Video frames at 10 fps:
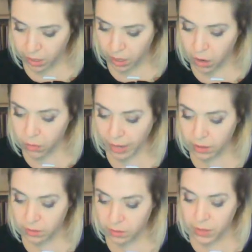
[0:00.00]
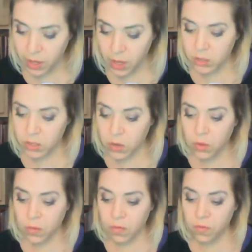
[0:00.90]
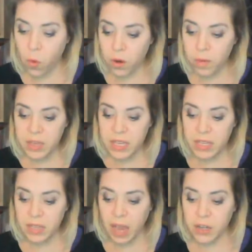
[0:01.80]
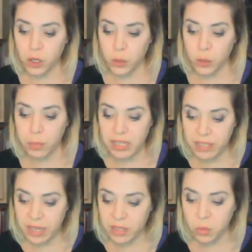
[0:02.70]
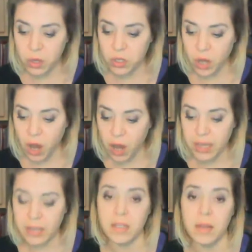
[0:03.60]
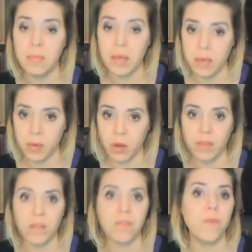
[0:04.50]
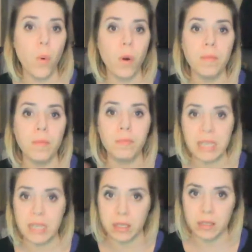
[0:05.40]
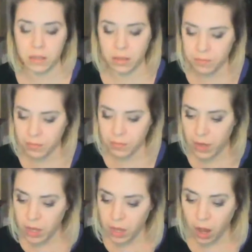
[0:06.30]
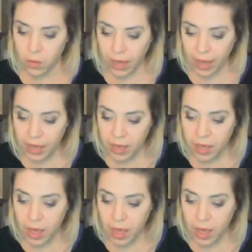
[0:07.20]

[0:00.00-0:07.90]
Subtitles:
Okay, so the 4 B's on your business when talking to people, the 4 B's. Okay,